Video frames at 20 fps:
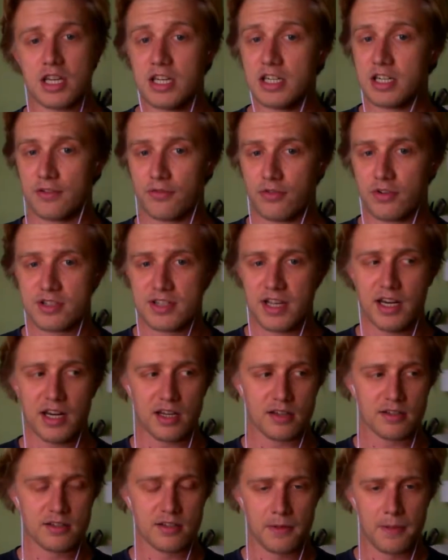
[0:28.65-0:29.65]
in different
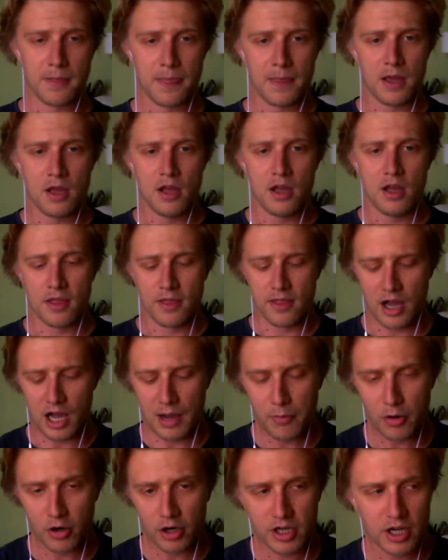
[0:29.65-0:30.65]
settings. The
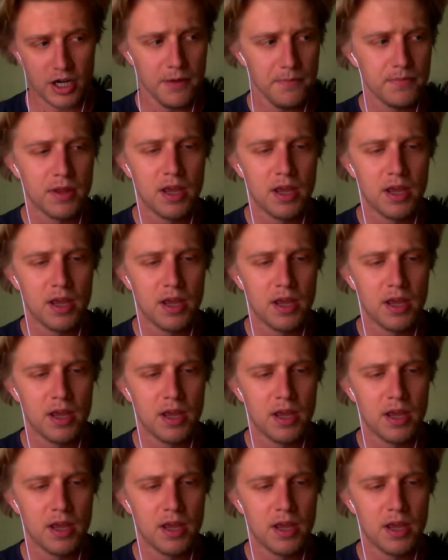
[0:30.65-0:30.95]
harmonica,